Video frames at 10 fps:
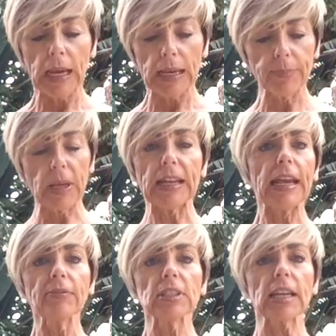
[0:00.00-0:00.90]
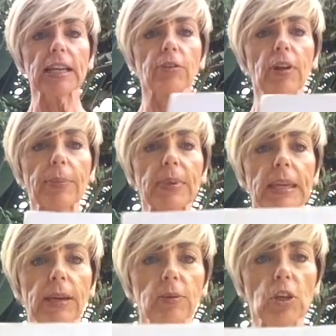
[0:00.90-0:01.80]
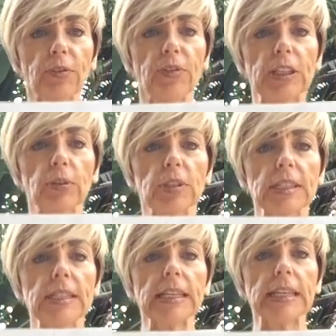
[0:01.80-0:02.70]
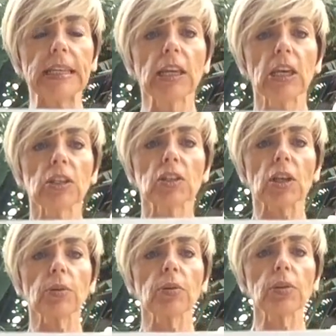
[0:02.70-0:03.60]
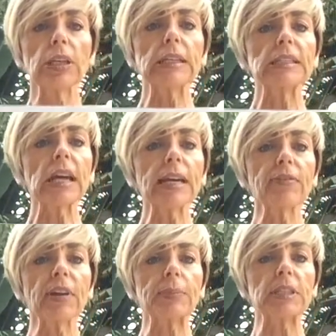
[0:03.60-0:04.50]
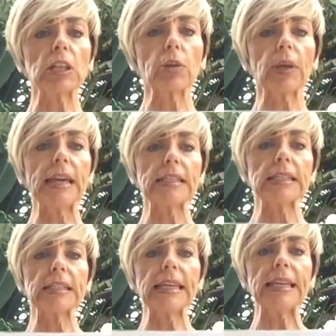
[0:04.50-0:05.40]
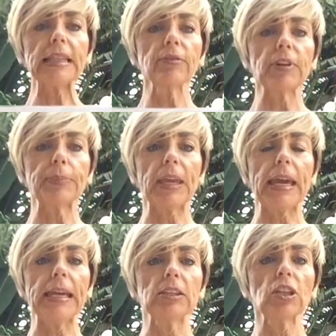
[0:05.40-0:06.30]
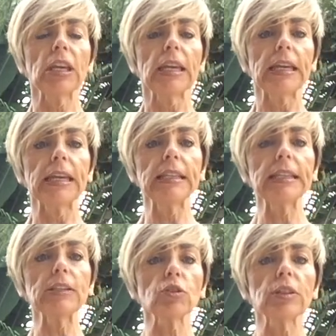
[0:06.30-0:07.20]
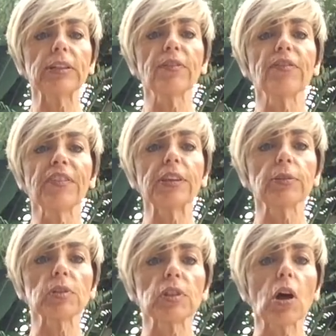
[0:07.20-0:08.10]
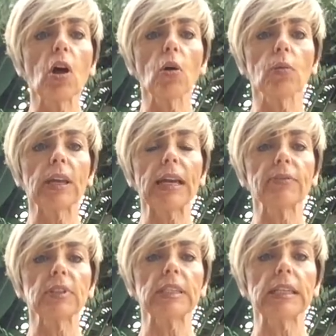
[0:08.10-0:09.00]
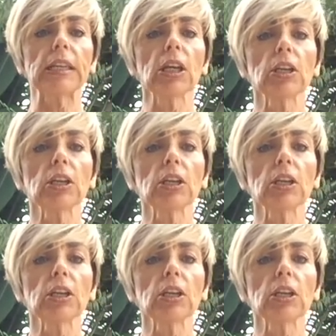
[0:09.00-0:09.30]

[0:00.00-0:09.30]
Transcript: And I have a diagram here, which hopefully you can see. So the diaphragm is located in the rib cage. It literally fills the whole cavity.